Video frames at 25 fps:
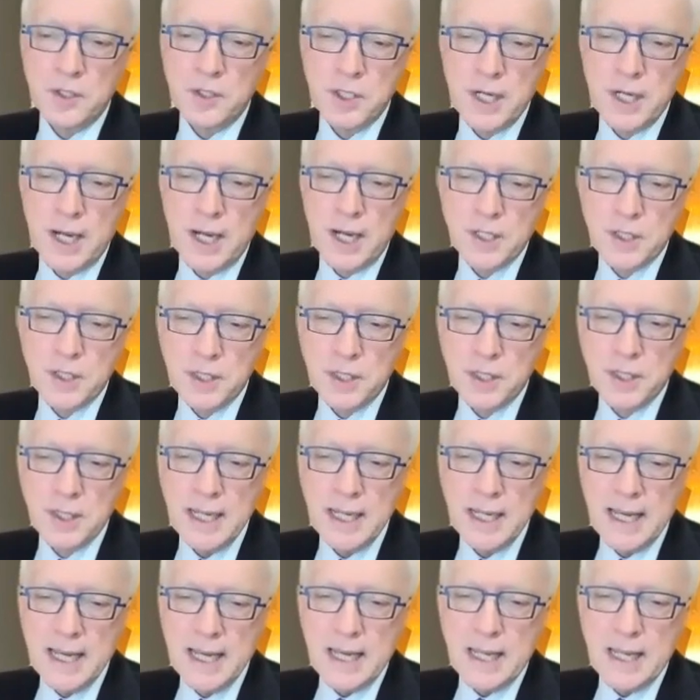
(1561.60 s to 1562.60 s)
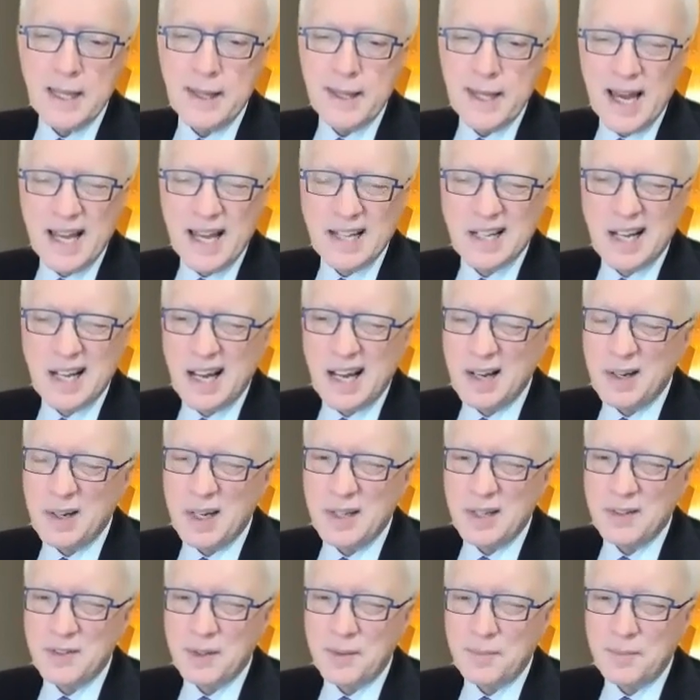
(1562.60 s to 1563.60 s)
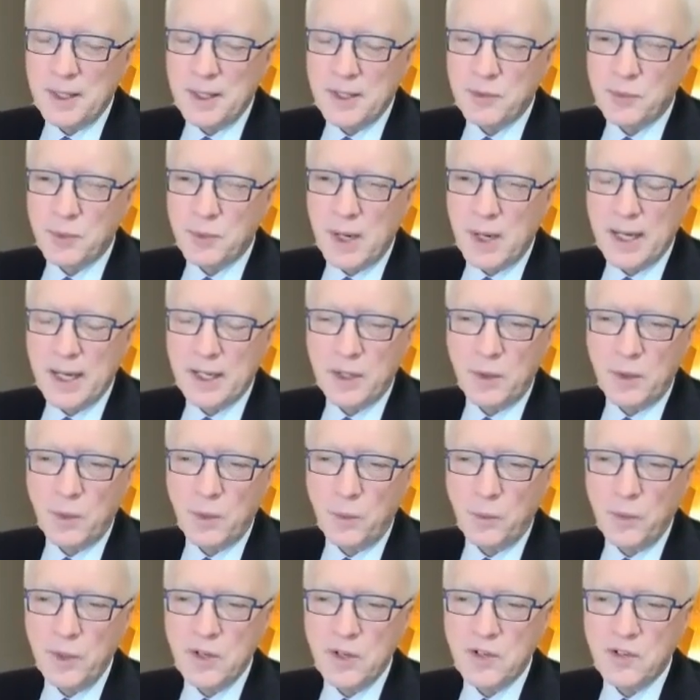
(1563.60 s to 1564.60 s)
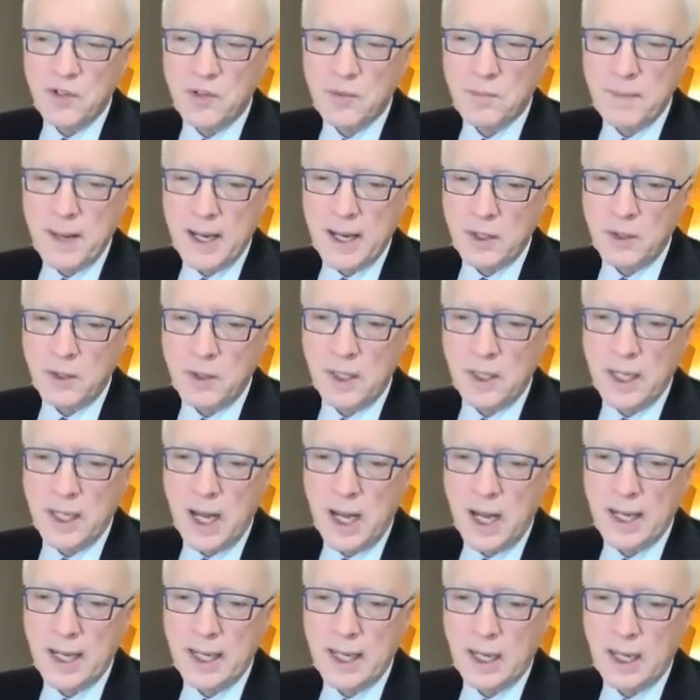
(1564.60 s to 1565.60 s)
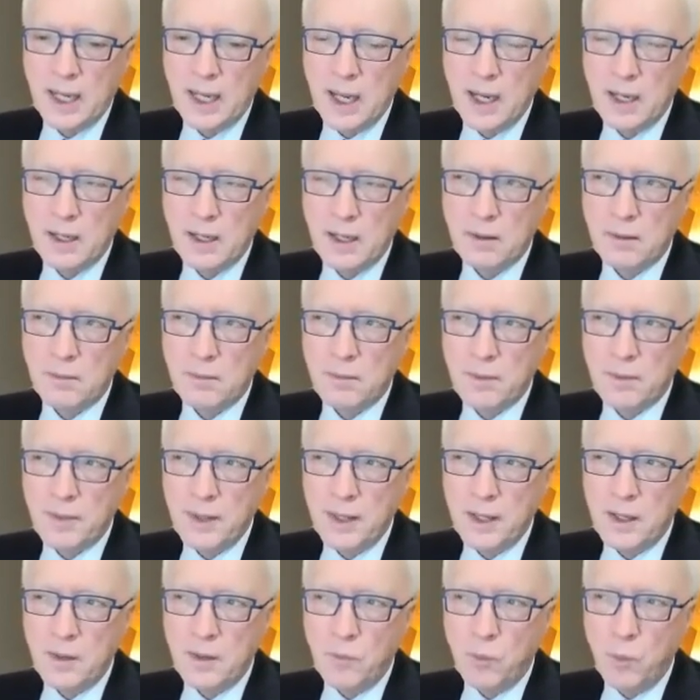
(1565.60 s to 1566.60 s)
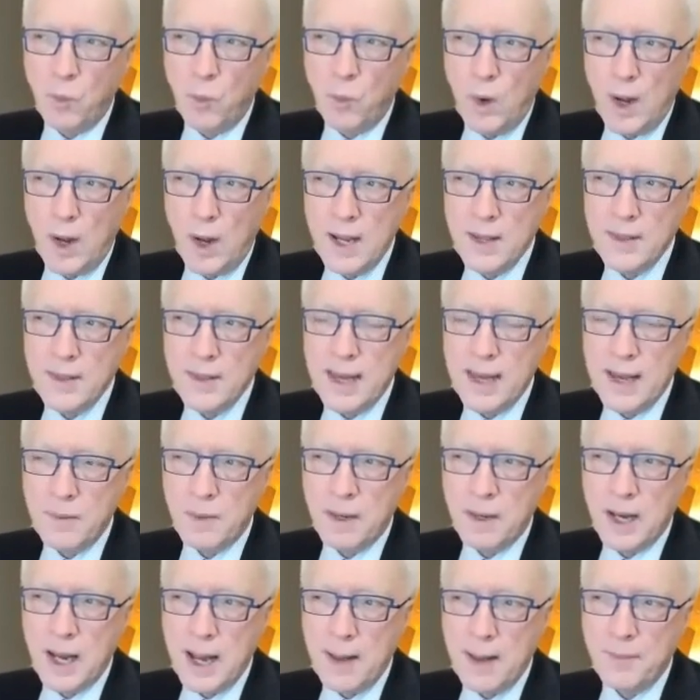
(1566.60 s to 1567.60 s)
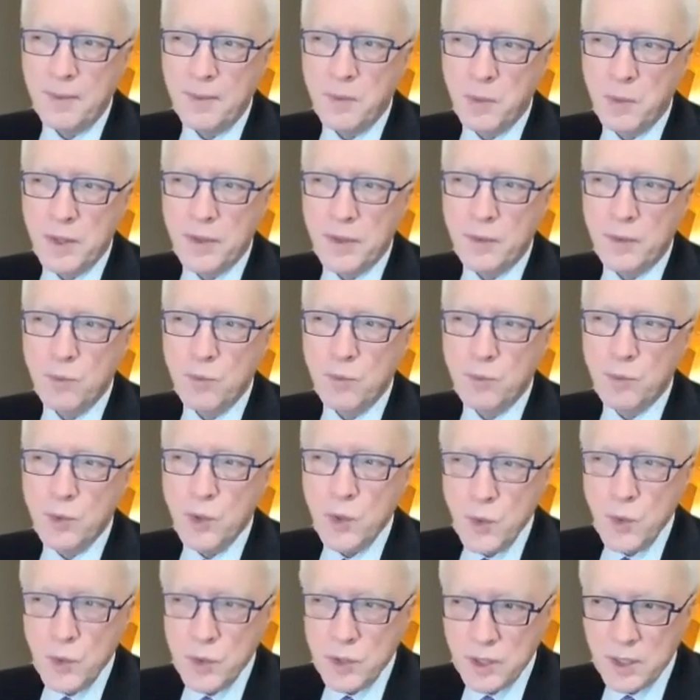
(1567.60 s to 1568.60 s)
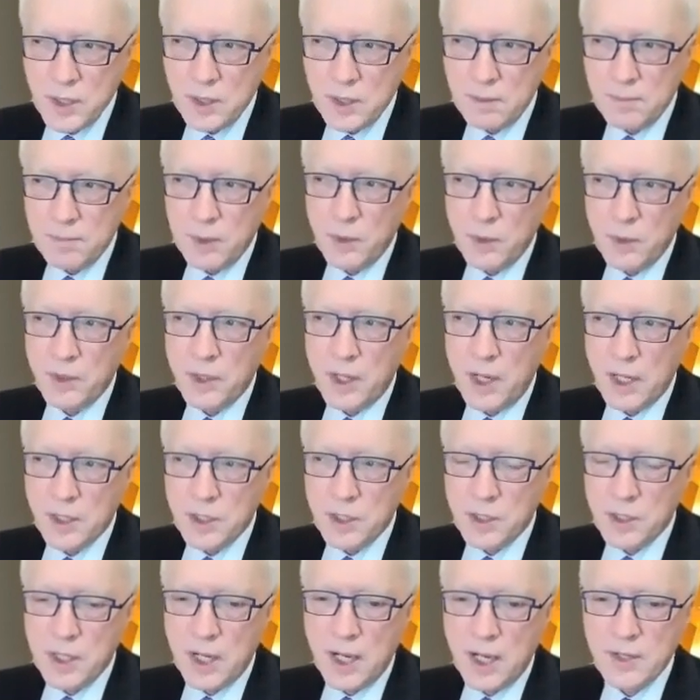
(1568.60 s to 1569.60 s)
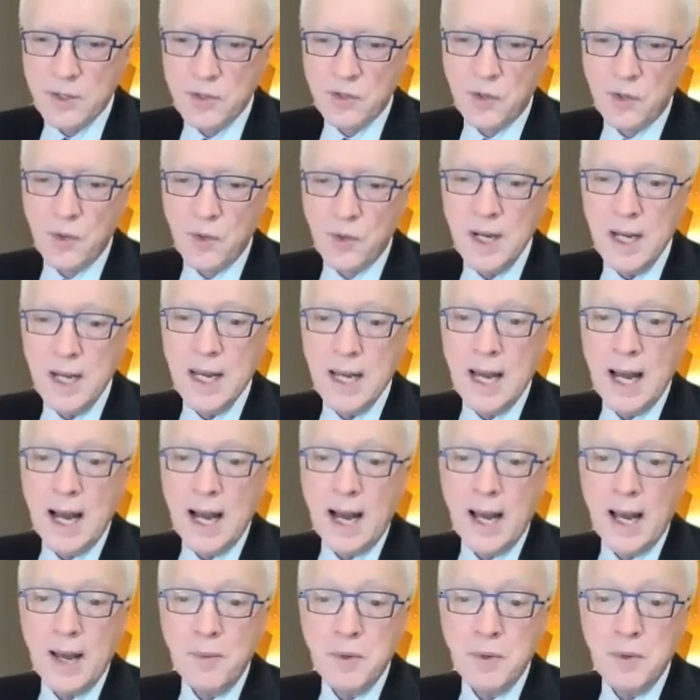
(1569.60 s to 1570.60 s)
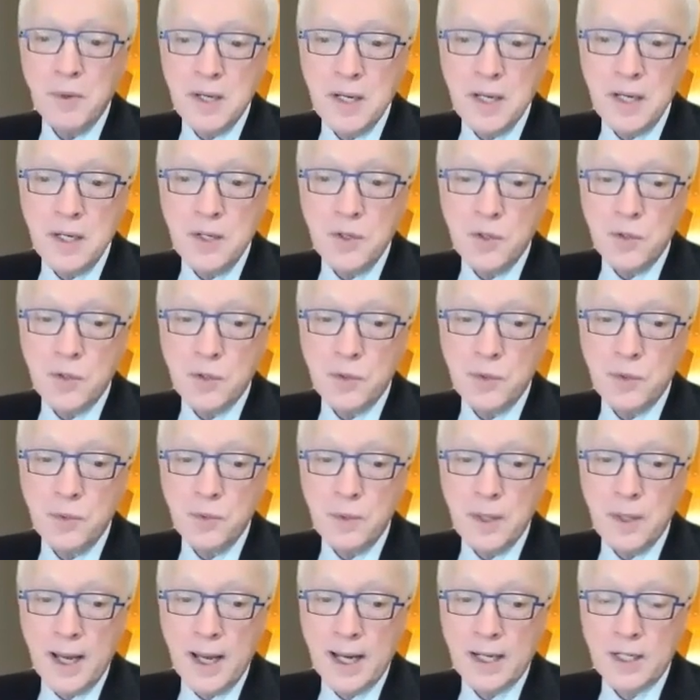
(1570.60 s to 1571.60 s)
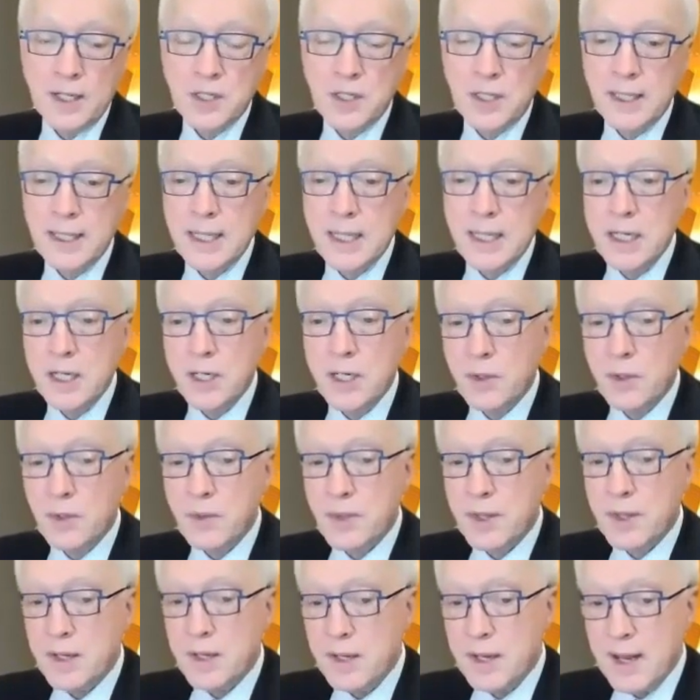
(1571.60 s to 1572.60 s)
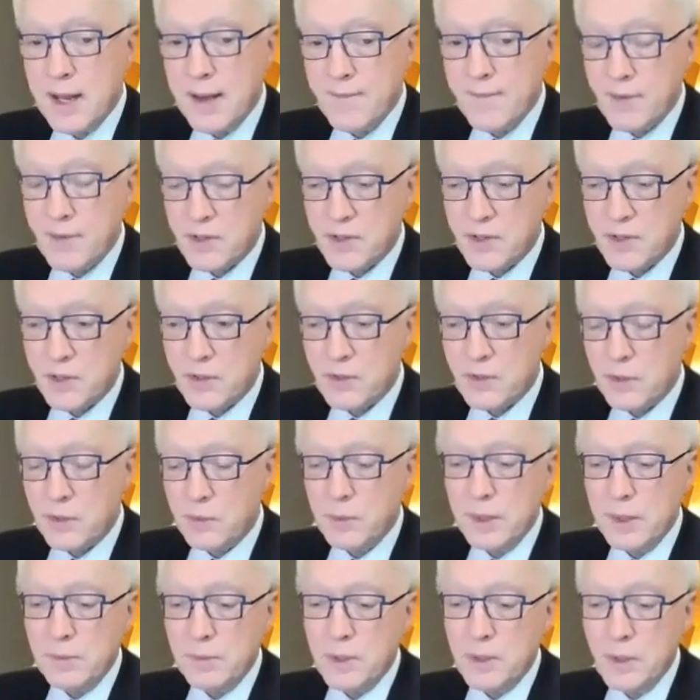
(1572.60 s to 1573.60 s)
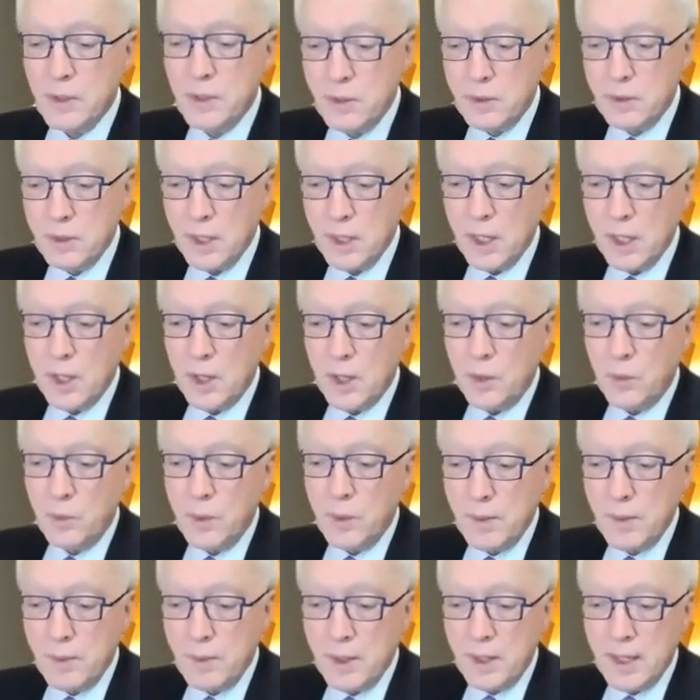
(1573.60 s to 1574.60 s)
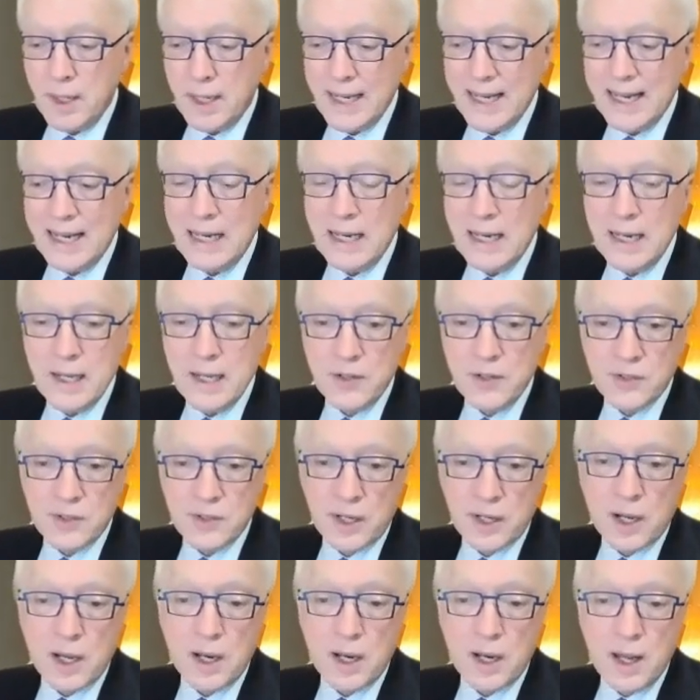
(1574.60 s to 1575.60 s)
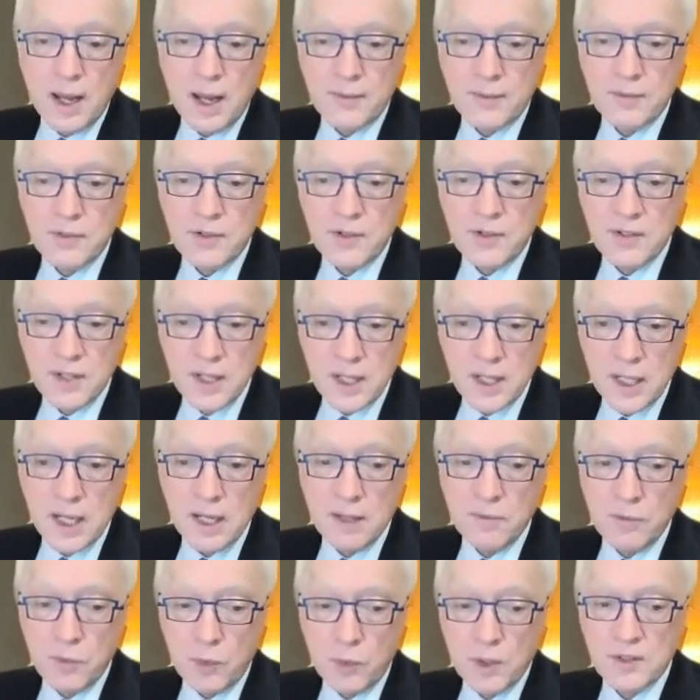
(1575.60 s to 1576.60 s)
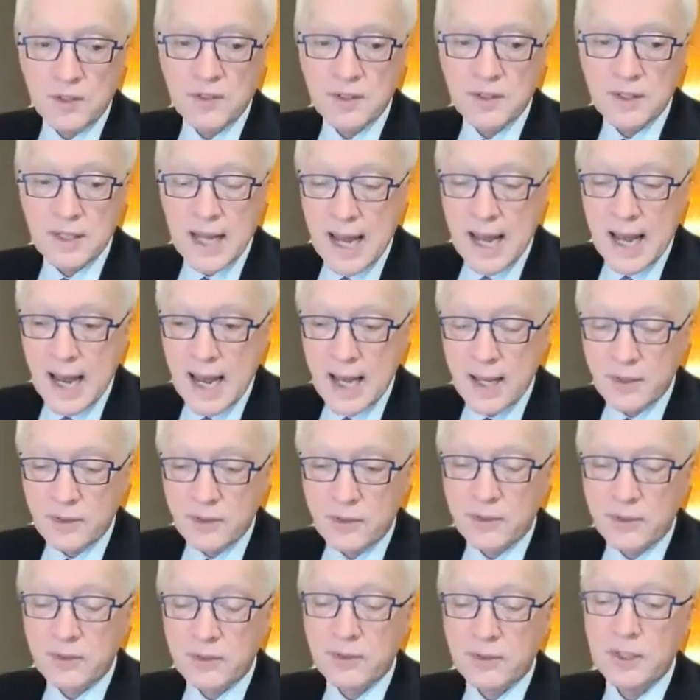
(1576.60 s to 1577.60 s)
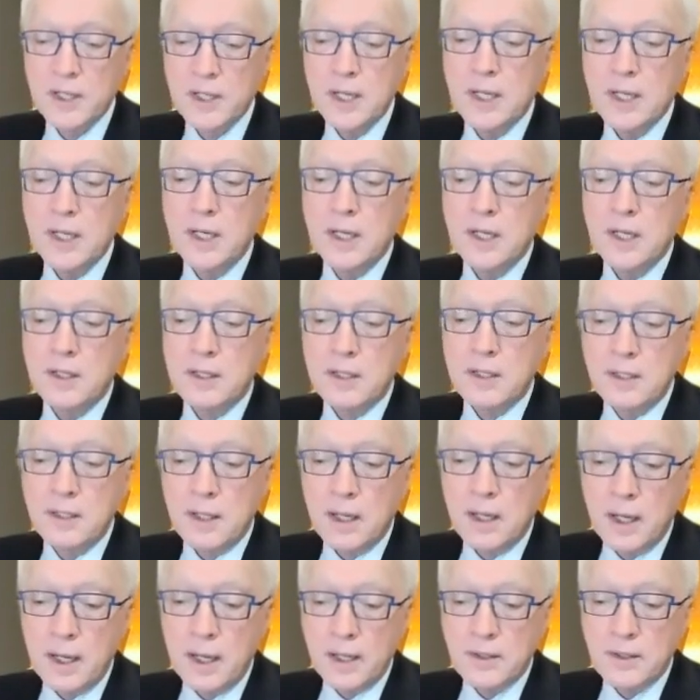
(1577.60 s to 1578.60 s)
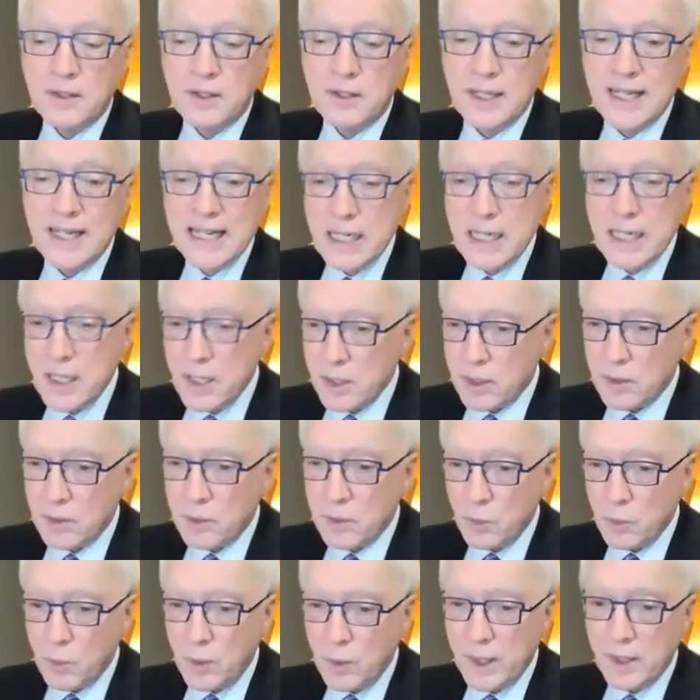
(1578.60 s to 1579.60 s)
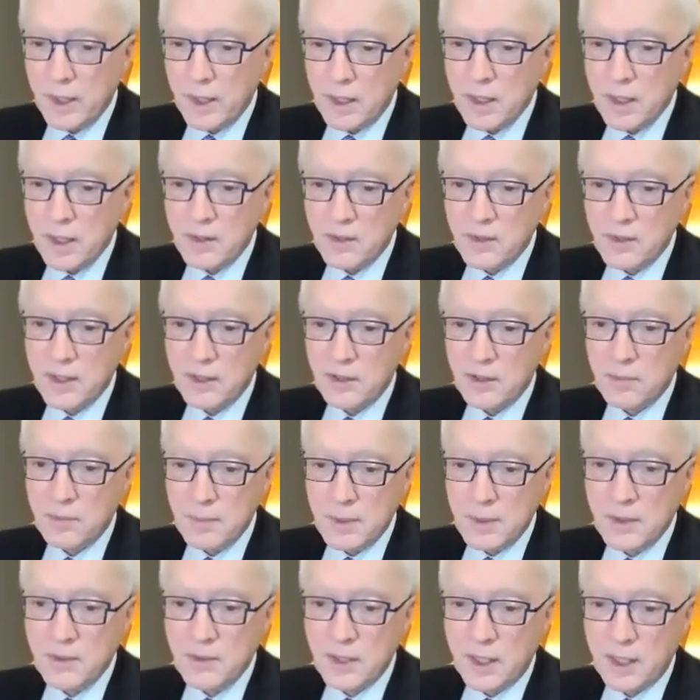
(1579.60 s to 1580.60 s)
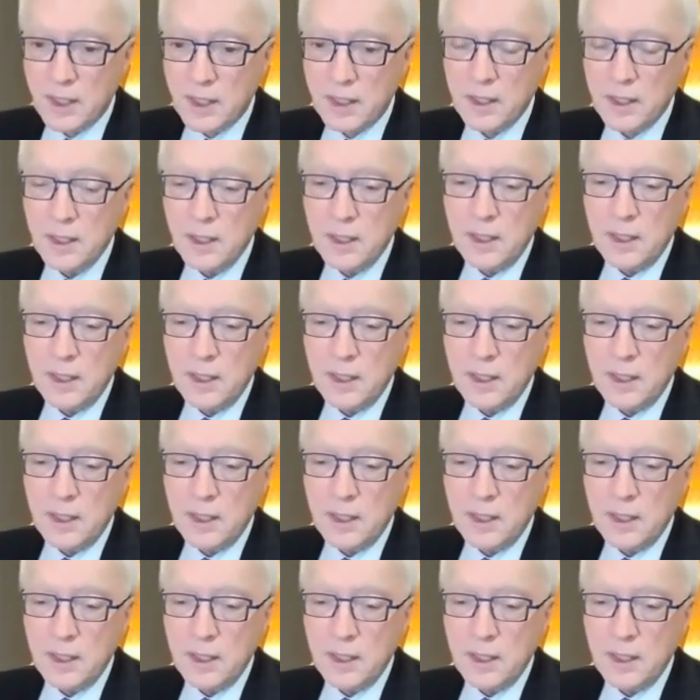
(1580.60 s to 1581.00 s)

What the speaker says: injection. That is a place where I could only speculate. I can't think of why that would happen with a routine Botox shot. So I would need to actually hear the deficit. So we would elicit a lot of singing voice tasks to hear what it is that's missing.